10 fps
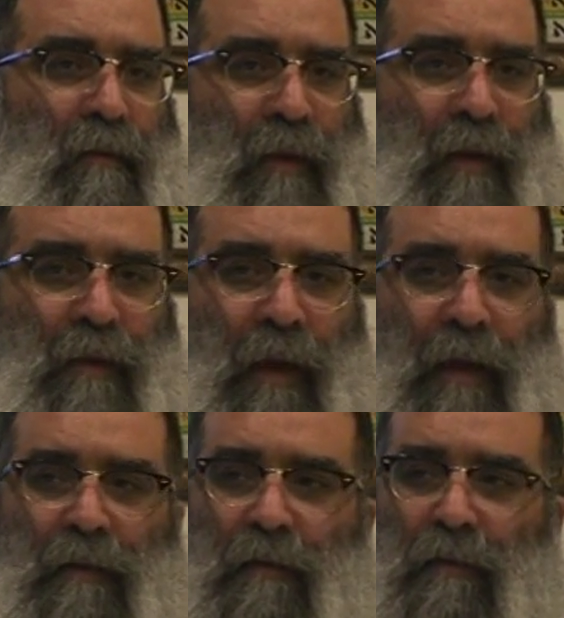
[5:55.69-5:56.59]
did
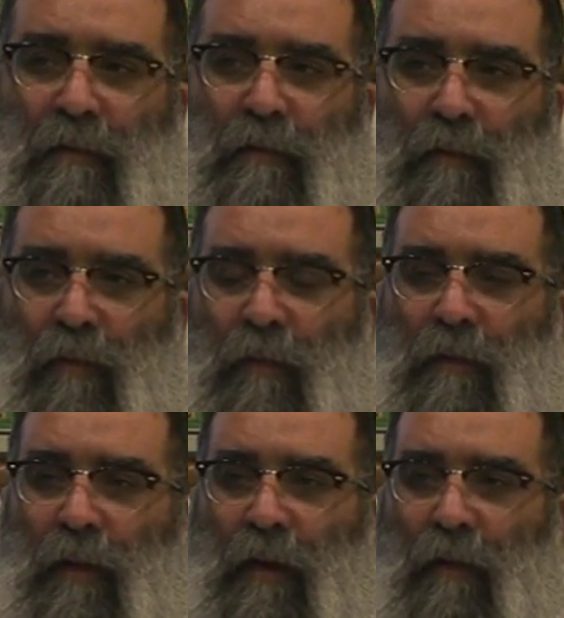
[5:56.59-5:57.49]
that
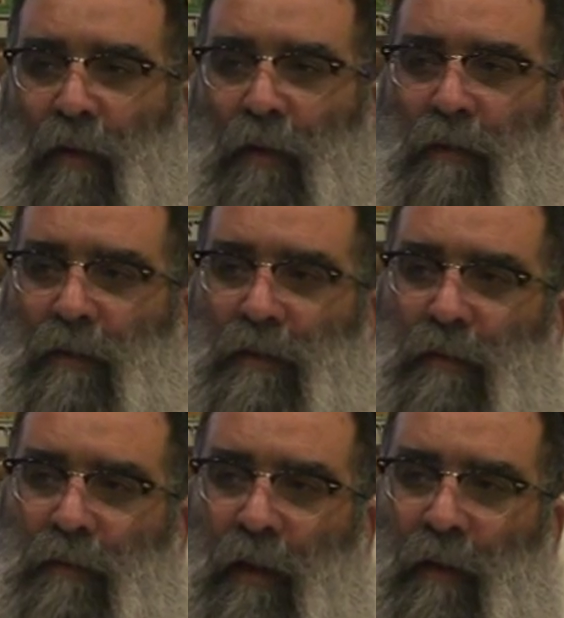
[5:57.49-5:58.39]
wrong thing, going to the
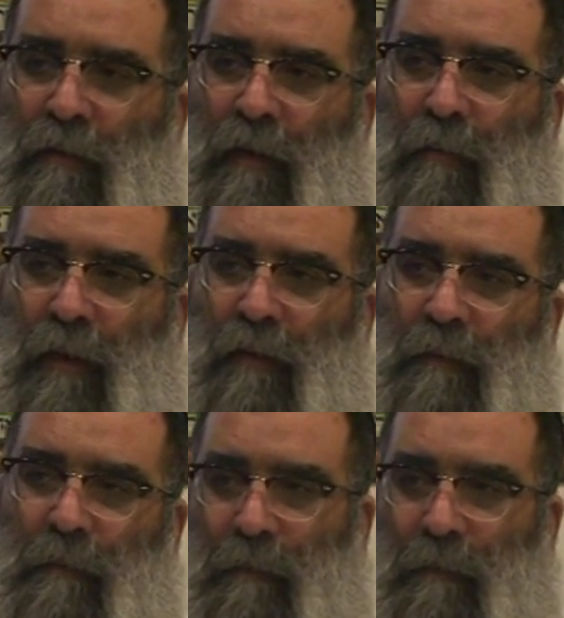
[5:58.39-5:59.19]
seuda of Haman.